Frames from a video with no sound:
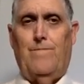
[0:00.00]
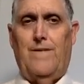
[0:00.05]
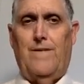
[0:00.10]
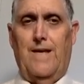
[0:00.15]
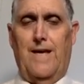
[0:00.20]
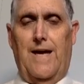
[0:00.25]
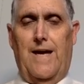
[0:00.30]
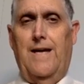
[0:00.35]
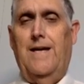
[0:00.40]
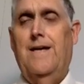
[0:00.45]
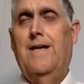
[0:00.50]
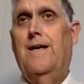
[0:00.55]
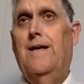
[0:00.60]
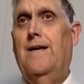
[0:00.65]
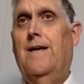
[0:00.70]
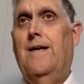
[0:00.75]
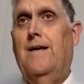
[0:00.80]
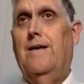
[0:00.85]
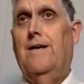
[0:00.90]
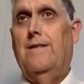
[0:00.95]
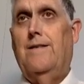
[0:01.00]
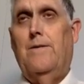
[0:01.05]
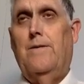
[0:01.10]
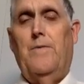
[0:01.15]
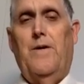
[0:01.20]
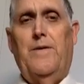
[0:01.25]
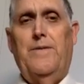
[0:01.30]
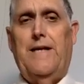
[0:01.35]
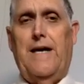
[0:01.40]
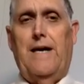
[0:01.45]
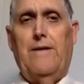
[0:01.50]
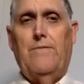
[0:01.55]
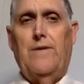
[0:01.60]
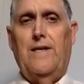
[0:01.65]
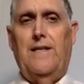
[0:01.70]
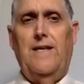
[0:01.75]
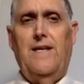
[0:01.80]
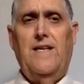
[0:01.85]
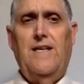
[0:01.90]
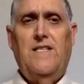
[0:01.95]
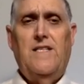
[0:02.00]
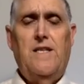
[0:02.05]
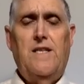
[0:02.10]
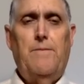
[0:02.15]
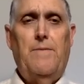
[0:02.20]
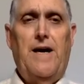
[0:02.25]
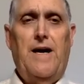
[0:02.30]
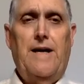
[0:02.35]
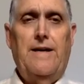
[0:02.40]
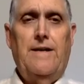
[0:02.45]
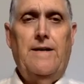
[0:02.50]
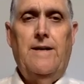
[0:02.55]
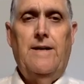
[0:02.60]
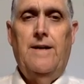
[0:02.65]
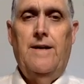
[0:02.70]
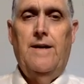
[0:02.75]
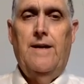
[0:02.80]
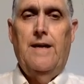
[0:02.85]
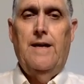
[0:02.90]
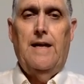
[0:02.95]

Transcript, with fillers: Okay, the moment I release the button,